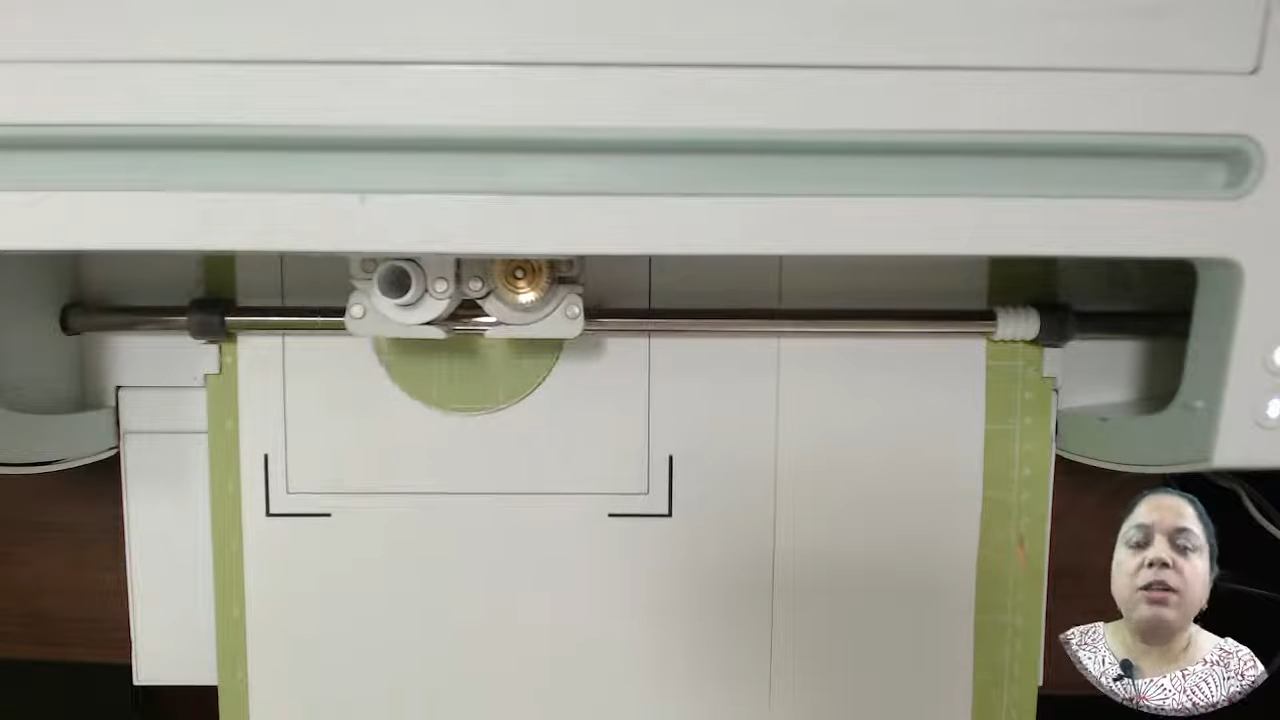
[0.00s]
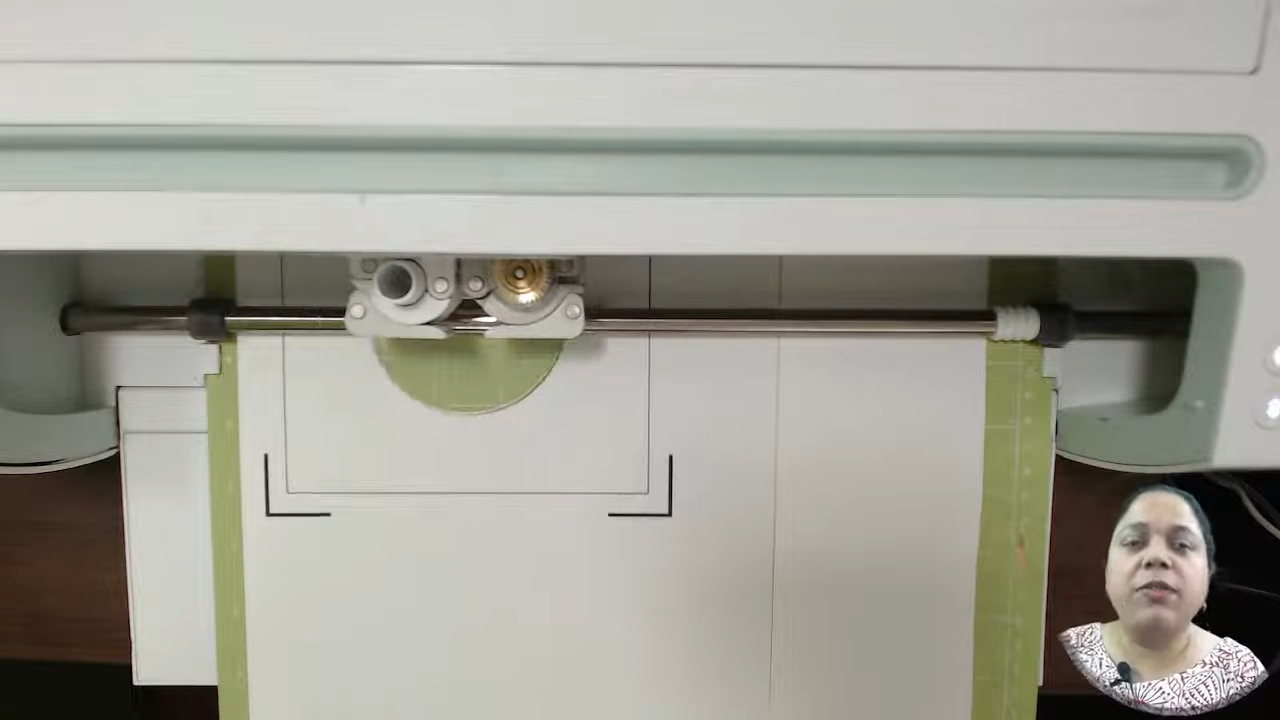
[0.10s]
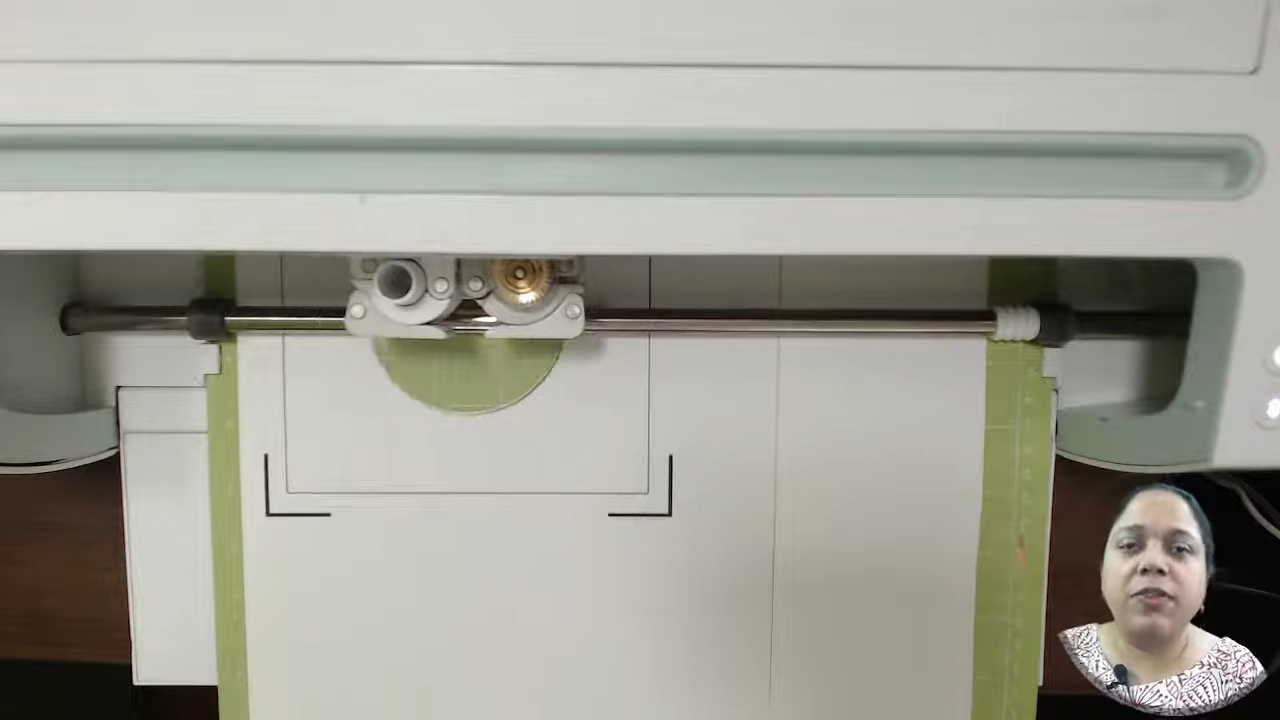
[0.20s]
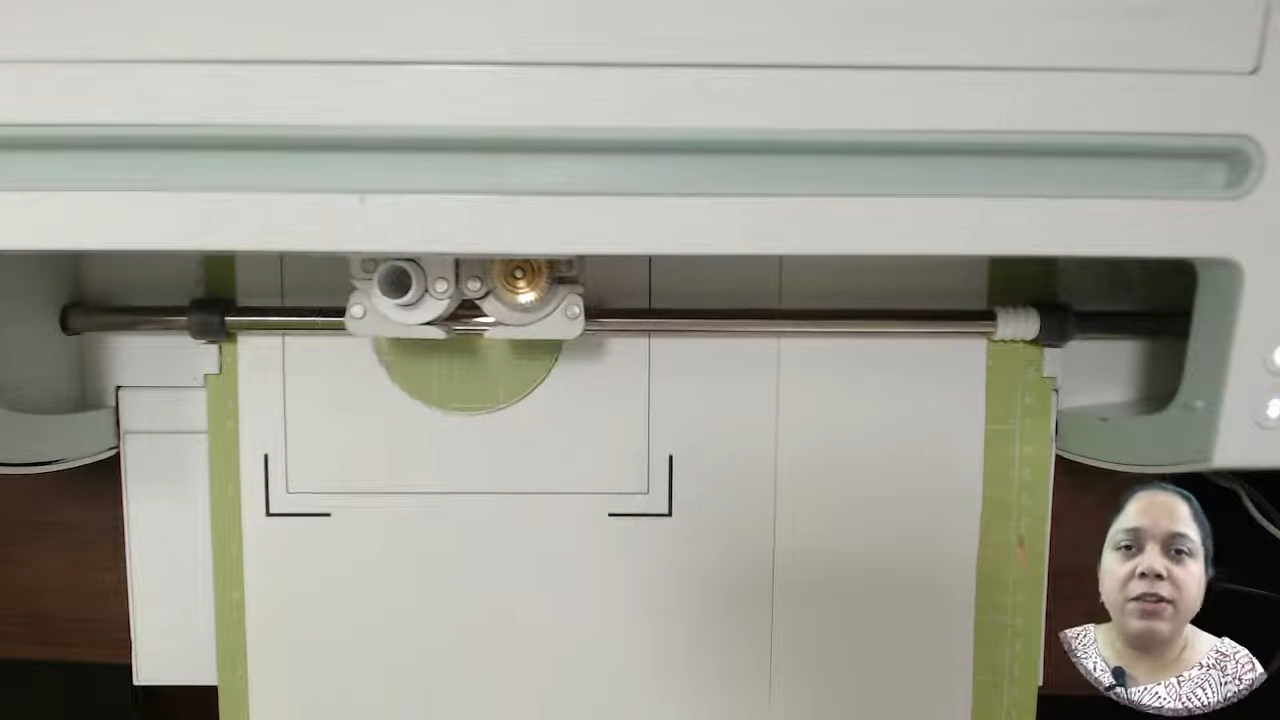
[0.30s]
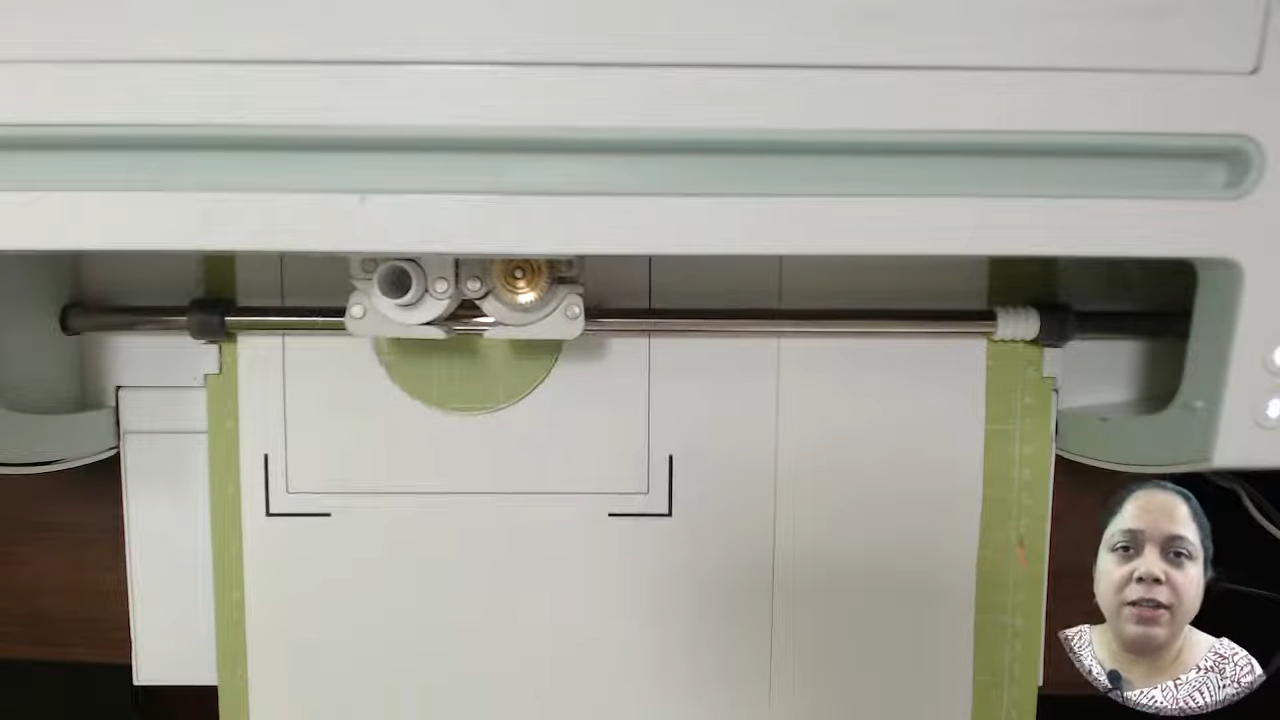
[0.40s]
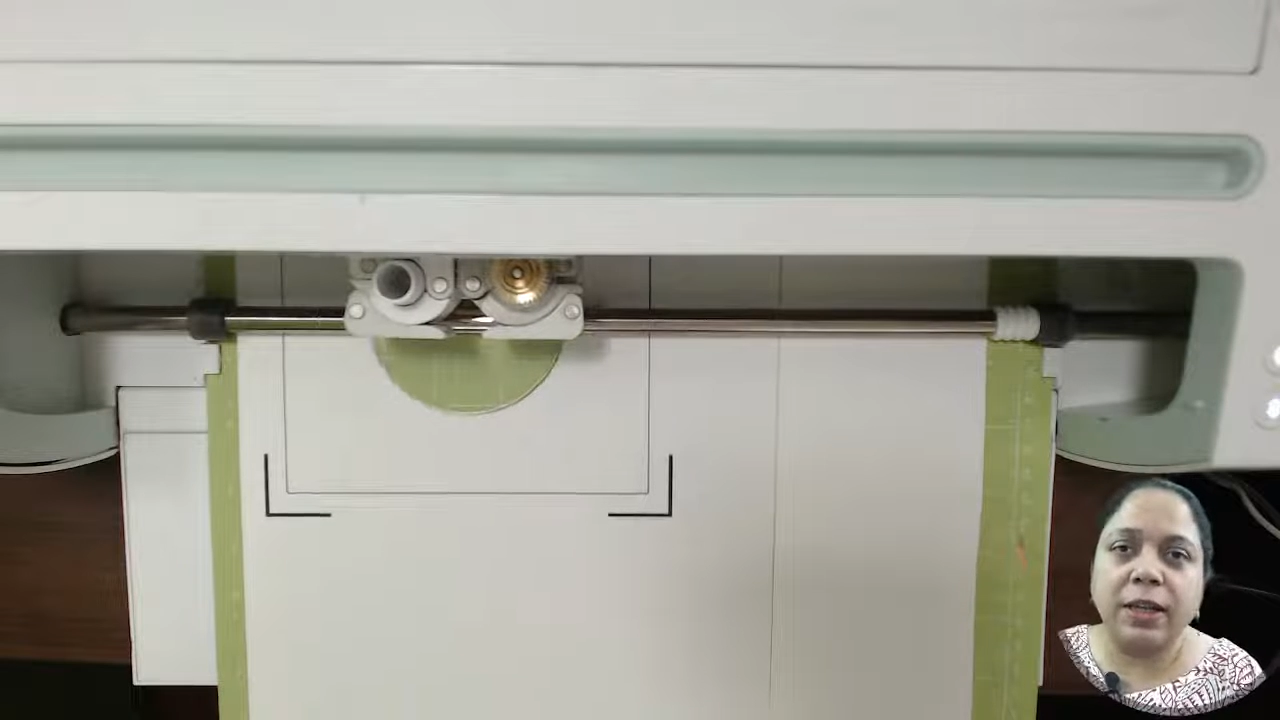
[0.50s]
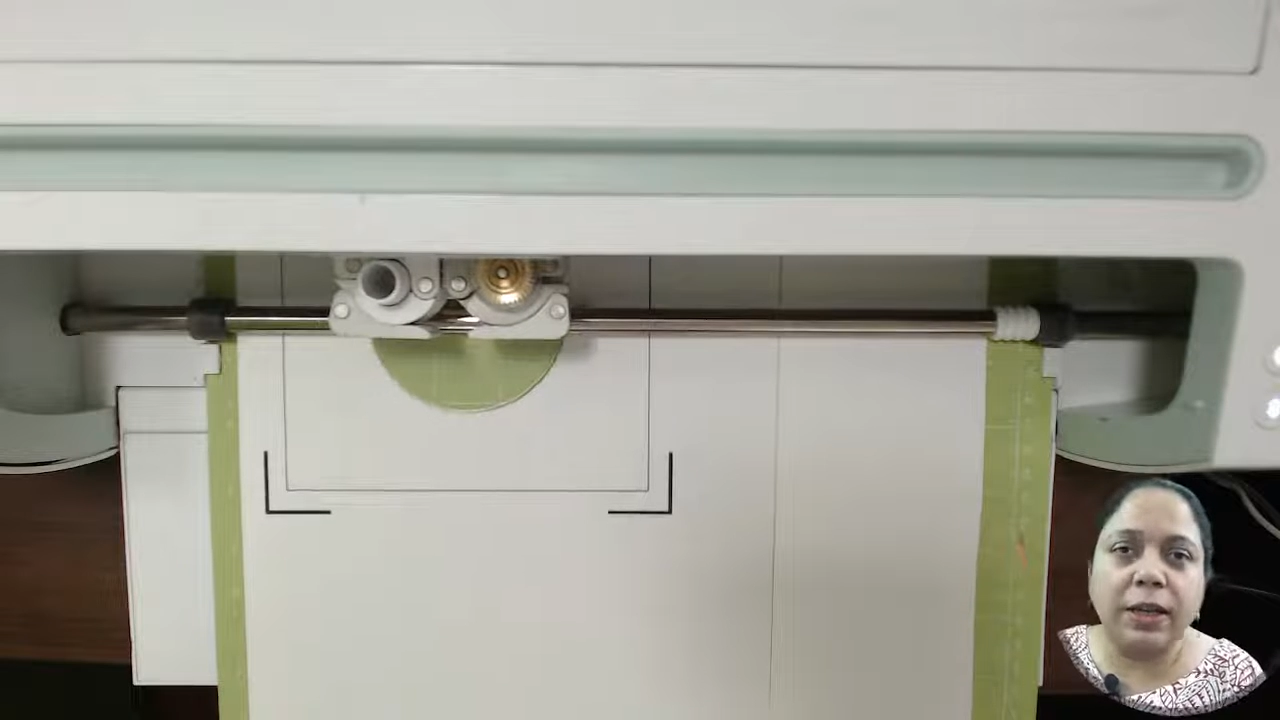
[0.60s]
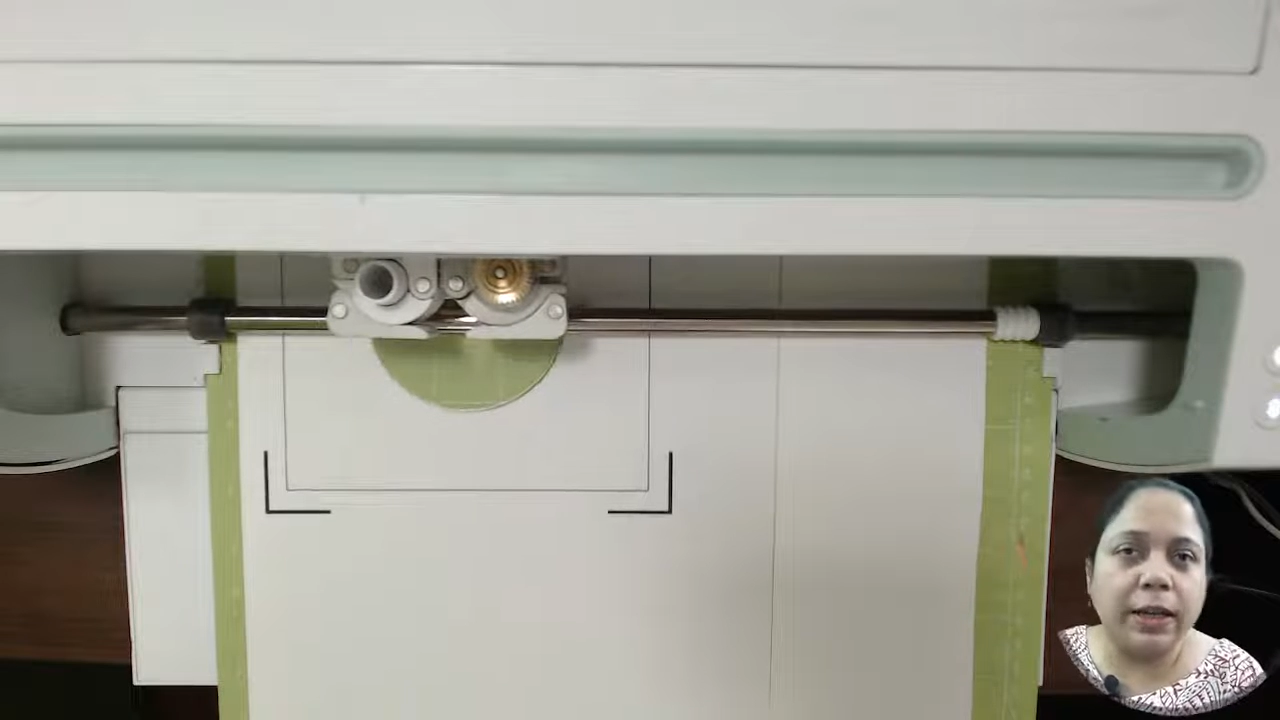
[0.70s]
every single